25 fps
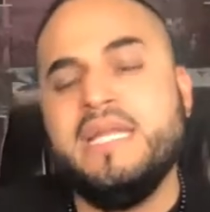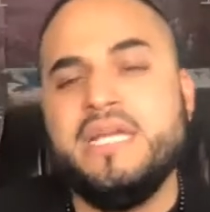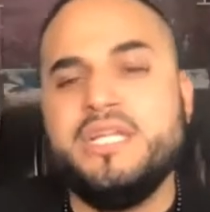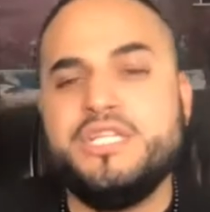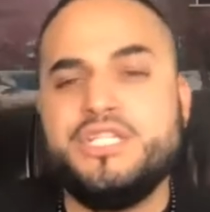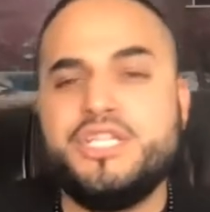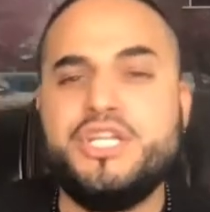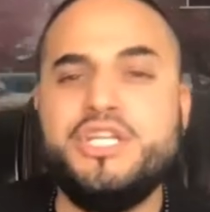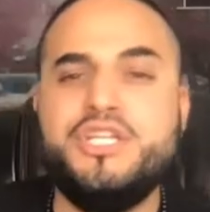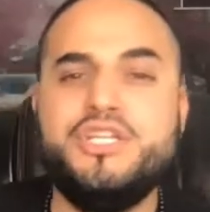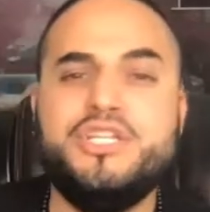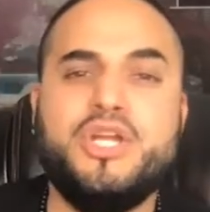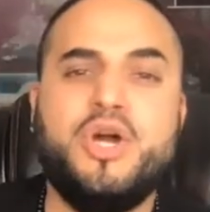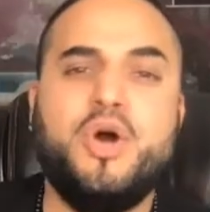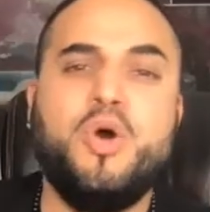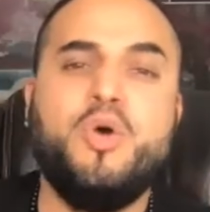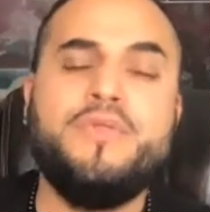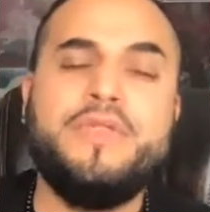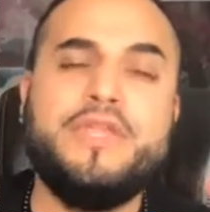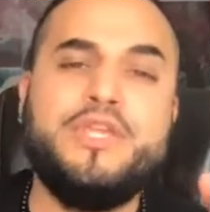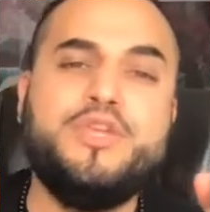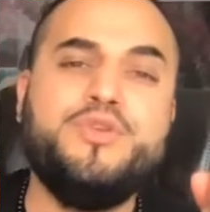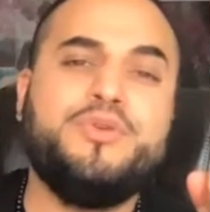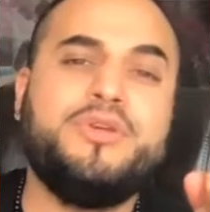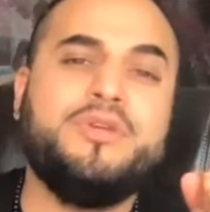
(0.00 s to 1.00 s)
to know
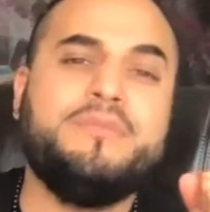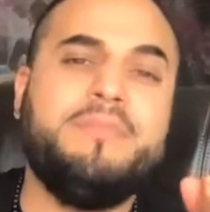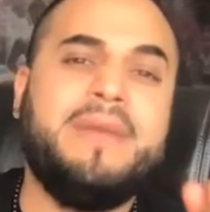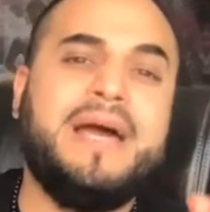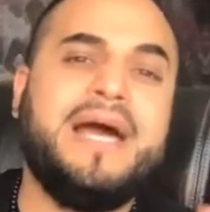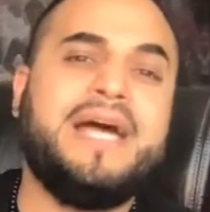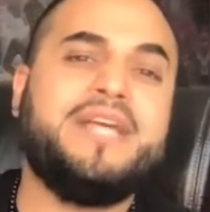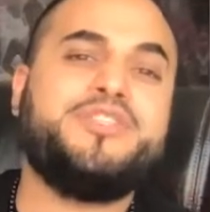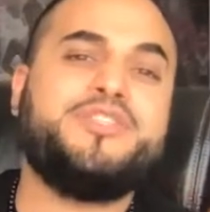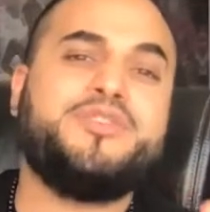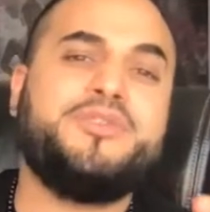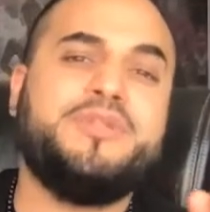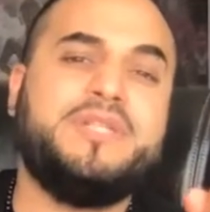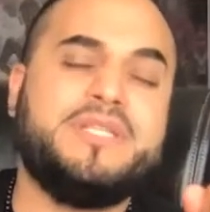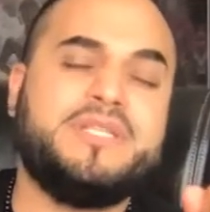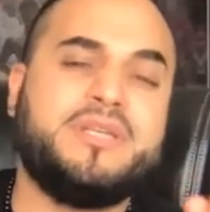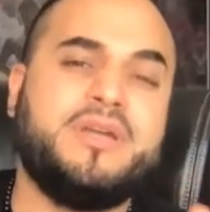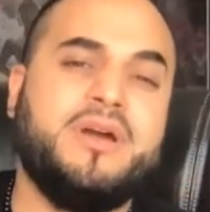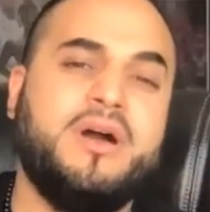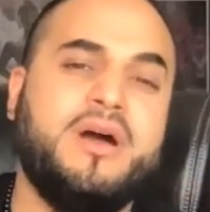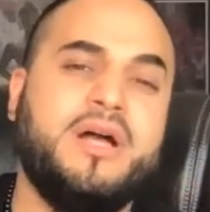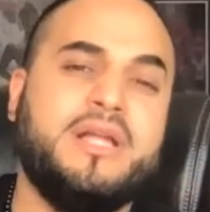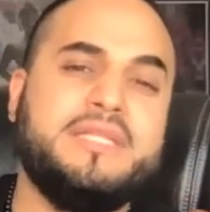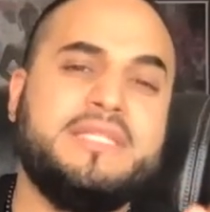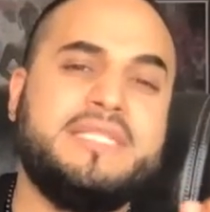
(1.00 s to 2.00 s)
that you can master this
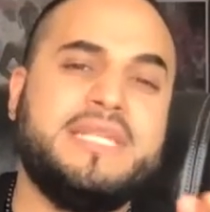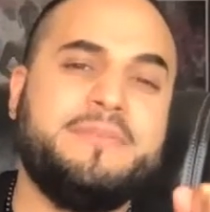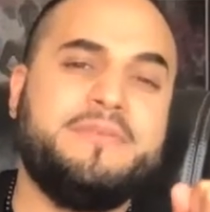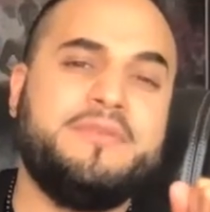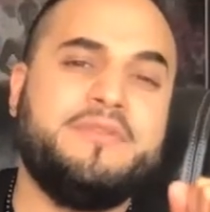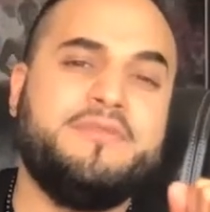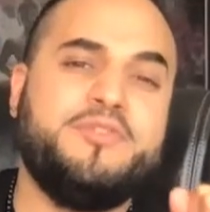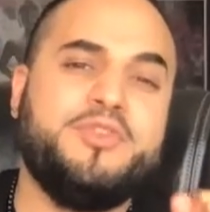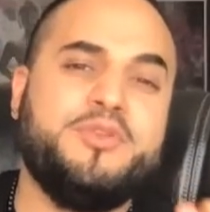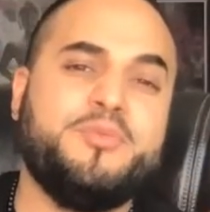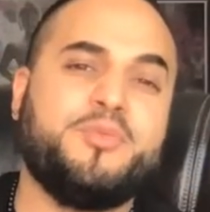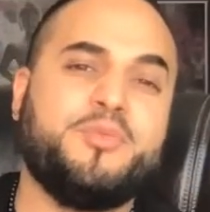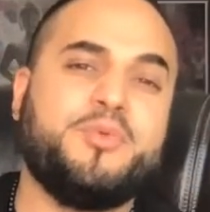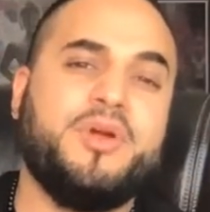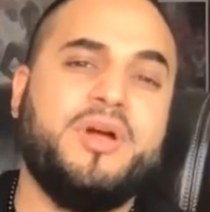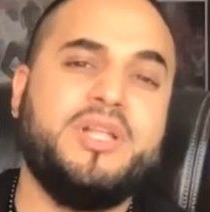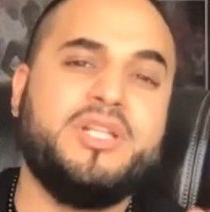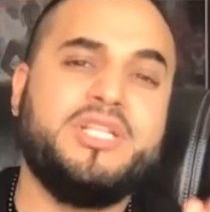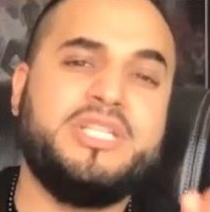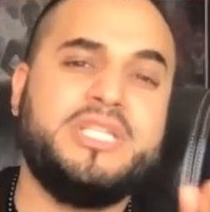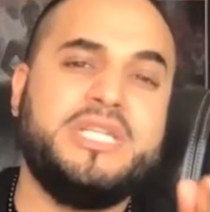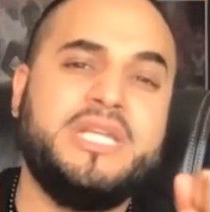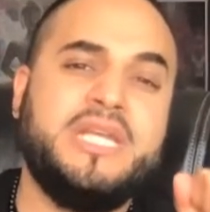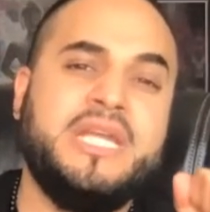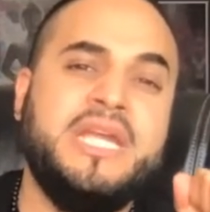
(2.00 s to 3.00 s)
concept of
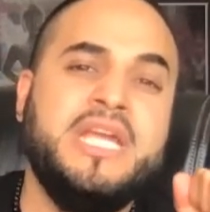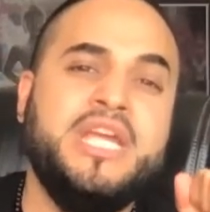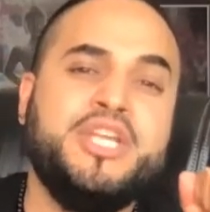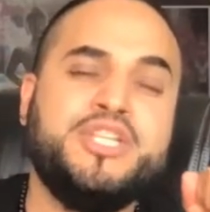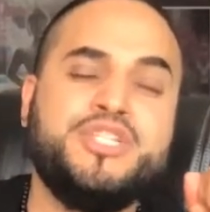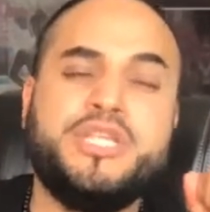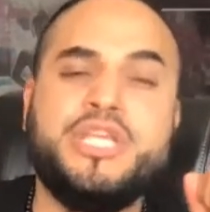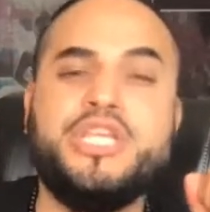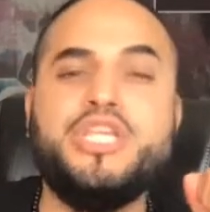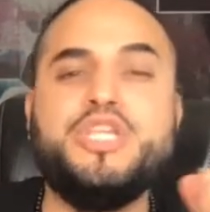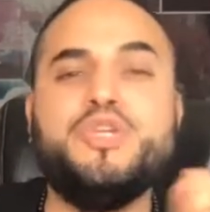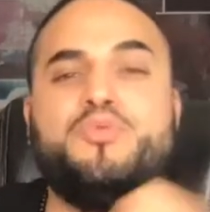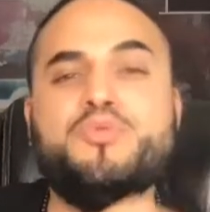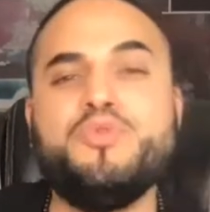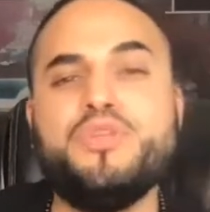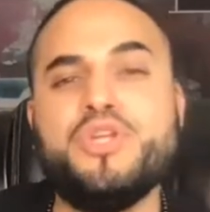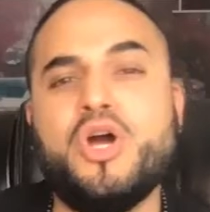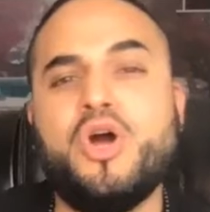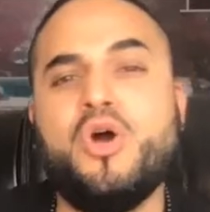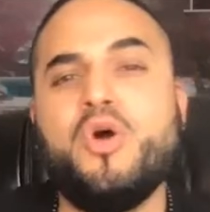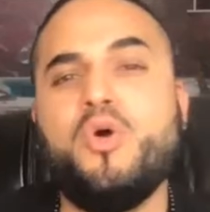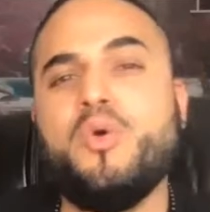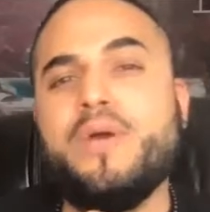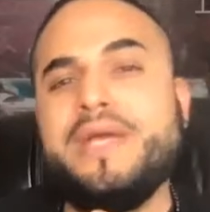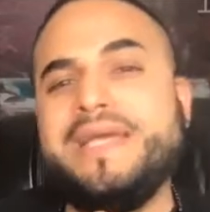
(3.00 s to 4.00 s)
numerology so you
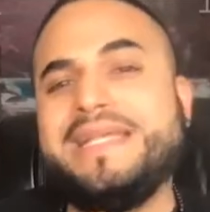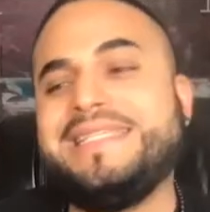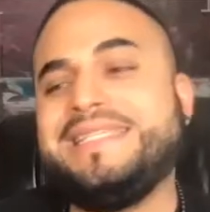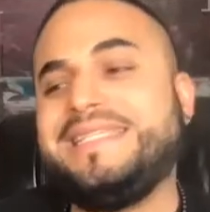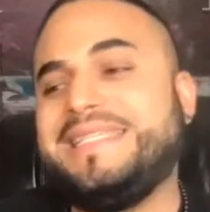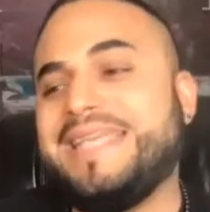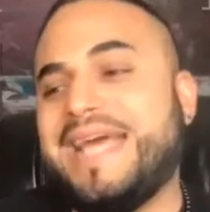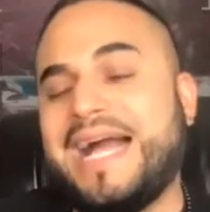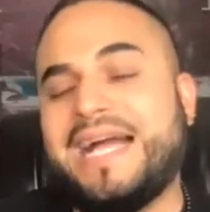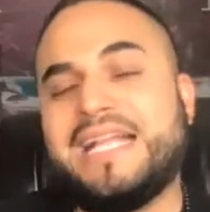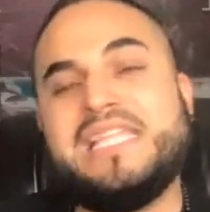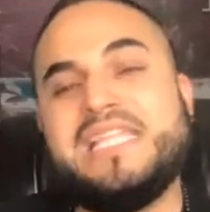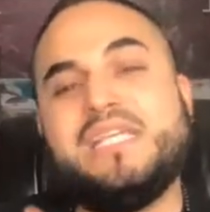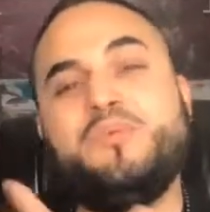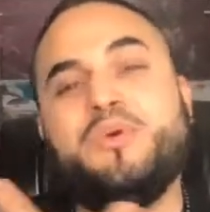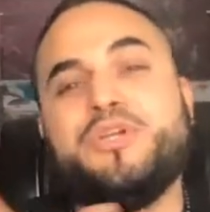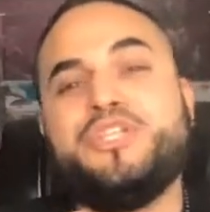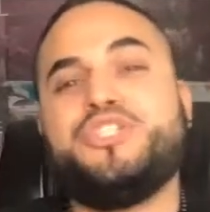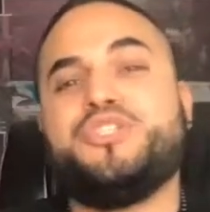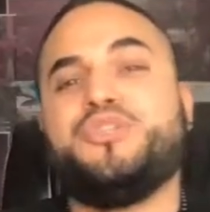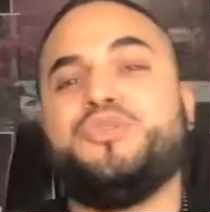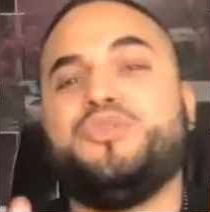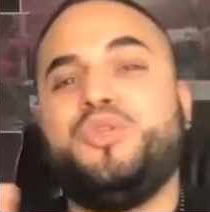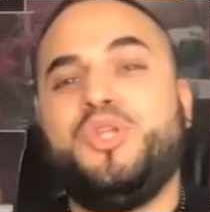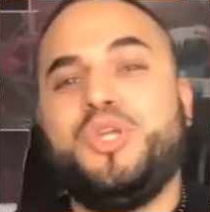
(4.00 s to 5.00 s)
know exactly what
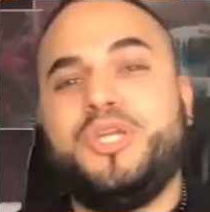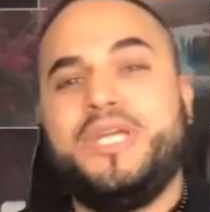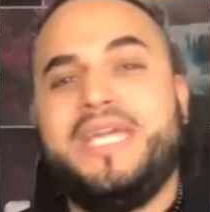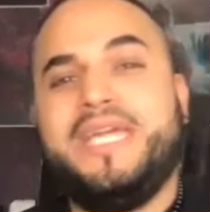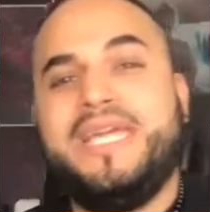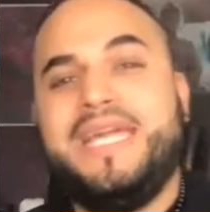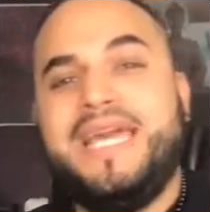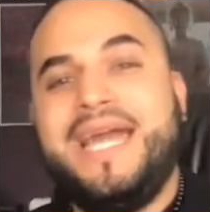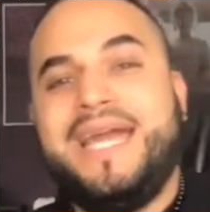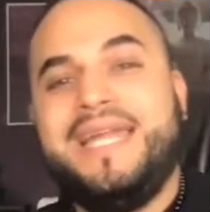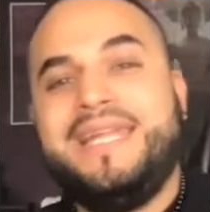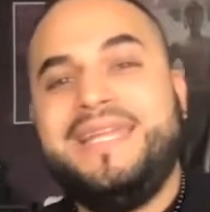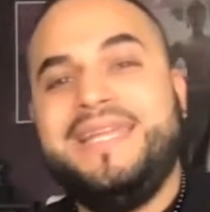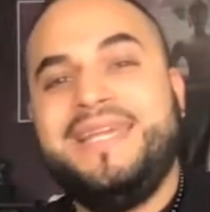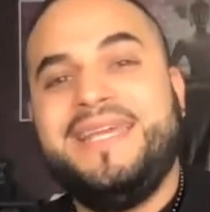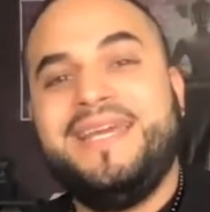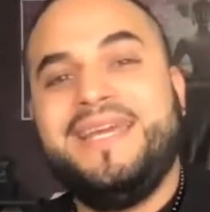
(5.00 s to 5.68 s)
you're looking at.